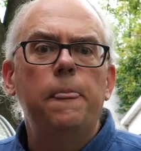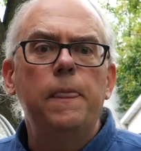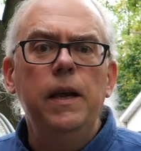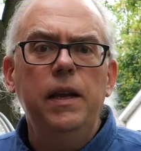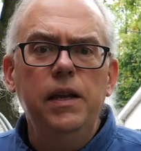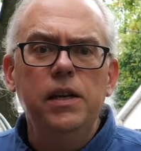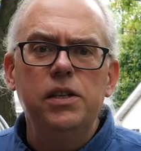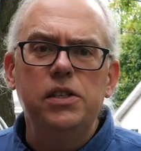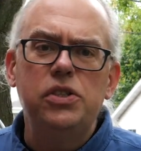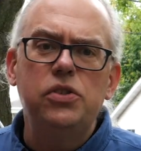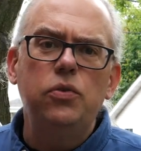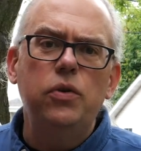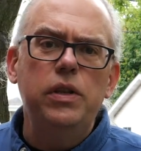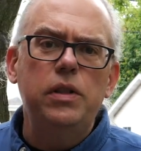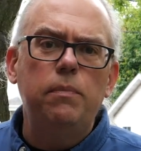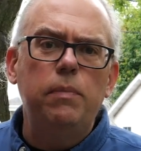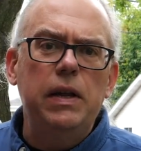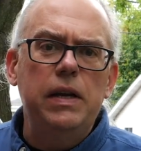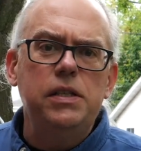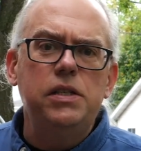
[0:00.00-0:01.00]
it can destroy
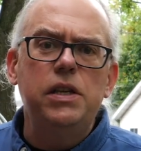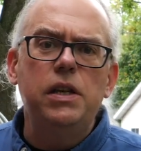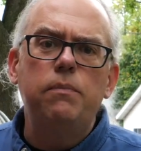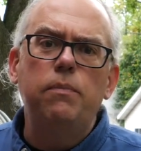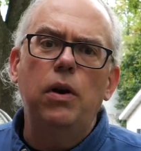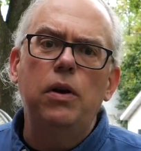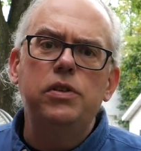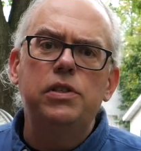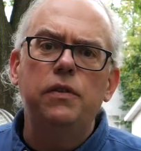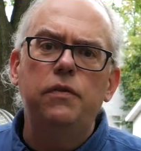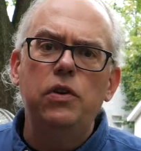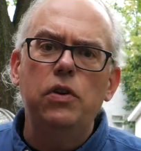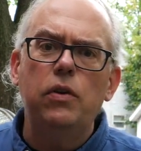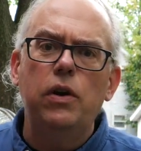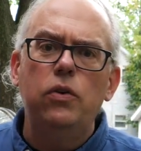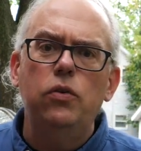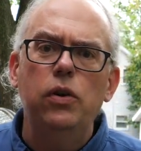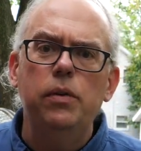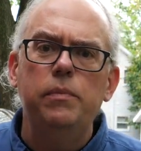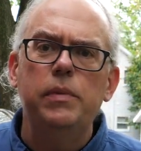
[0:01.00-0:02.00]
the plastic parts of your
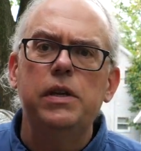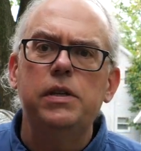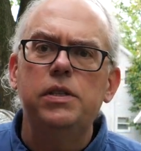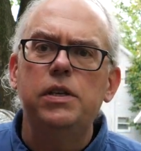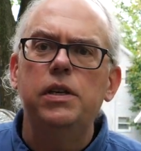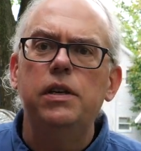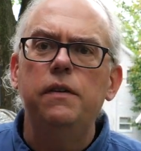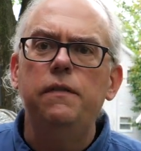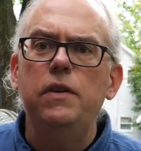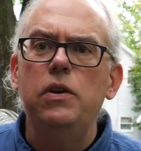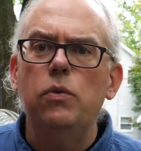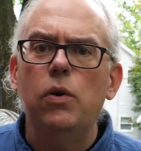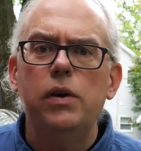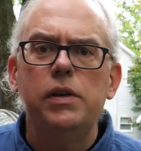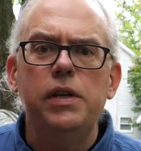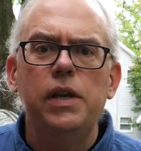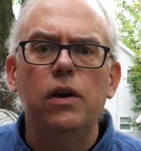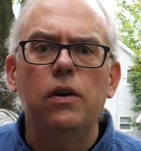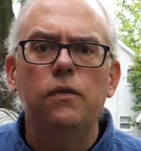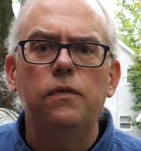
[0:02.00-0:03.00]
equipment if you
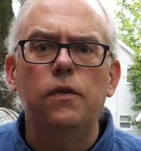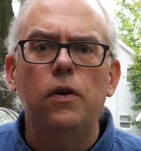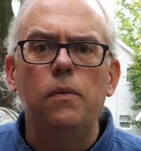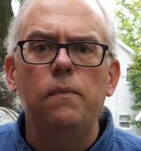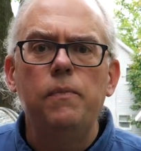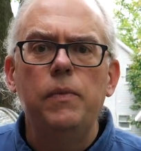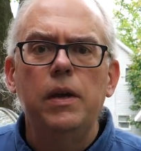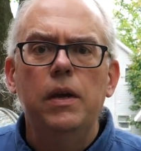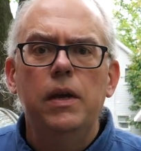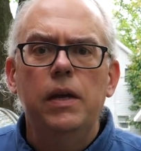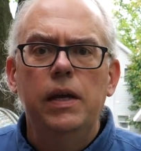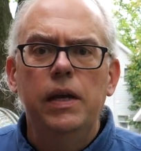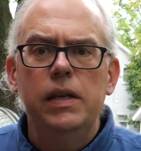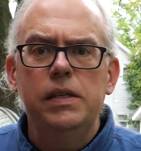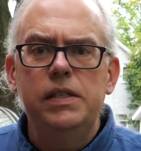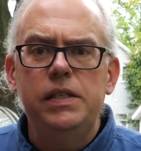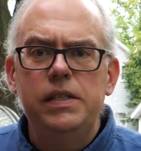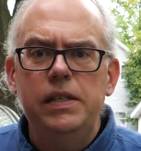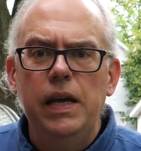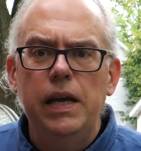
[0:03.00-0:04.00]
aren't careful.
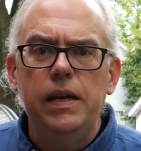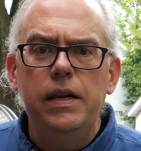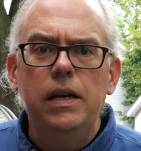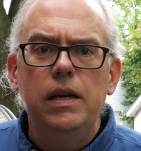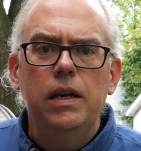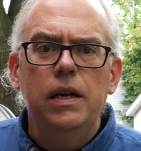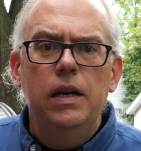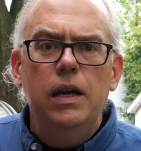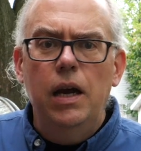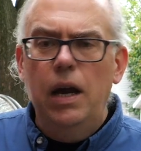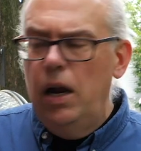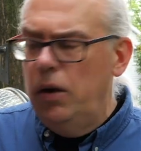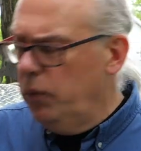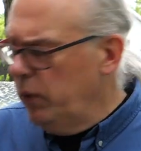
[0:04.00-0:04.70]
Instead, I